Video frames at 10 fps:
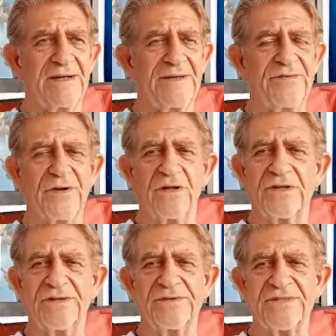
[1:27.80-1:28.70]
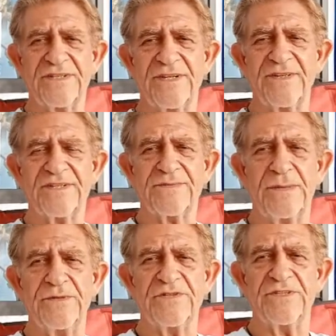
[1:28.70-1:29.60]
If you're all interested in this,
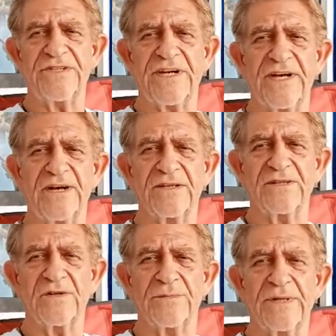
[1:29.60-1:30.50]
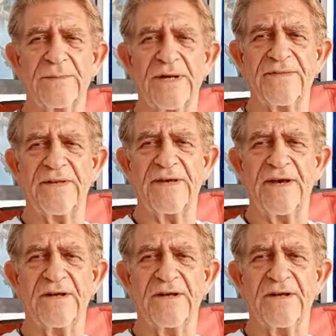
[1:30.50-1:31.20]
maybe you should check out a little bit about the